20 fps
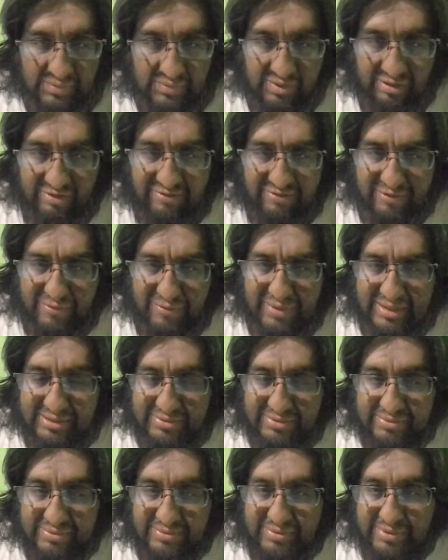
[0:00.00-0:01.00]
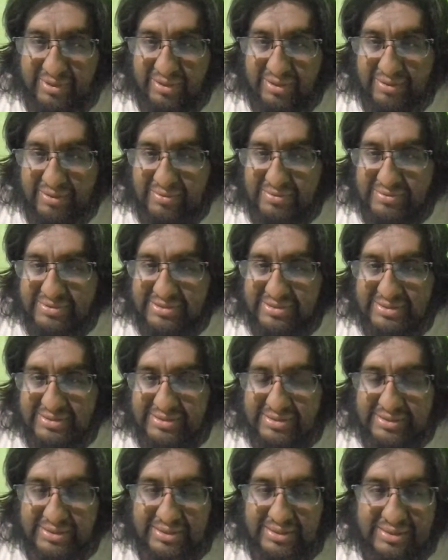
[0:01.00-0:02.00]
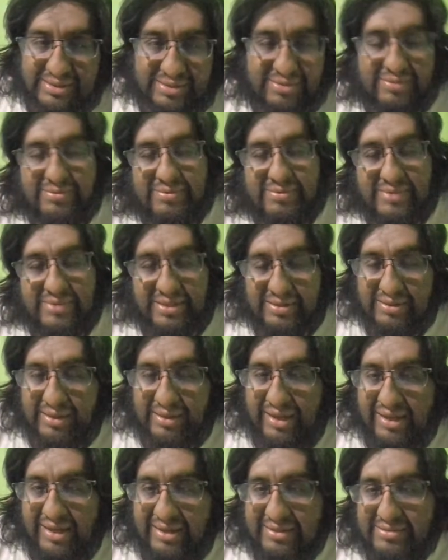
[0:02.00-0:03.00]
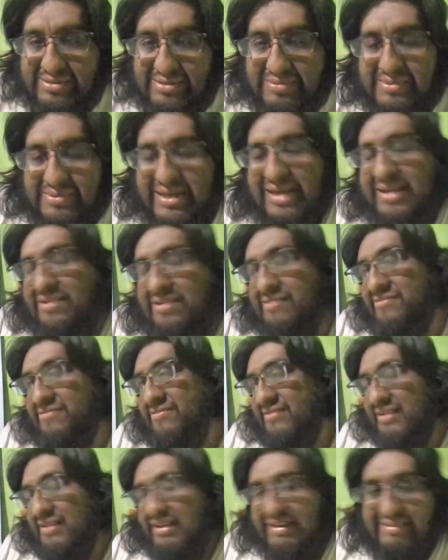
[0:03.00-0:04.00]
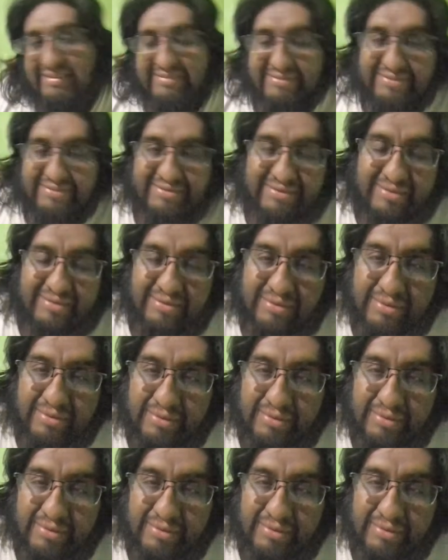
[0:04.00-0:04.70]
If you want to know, go in like some kind of list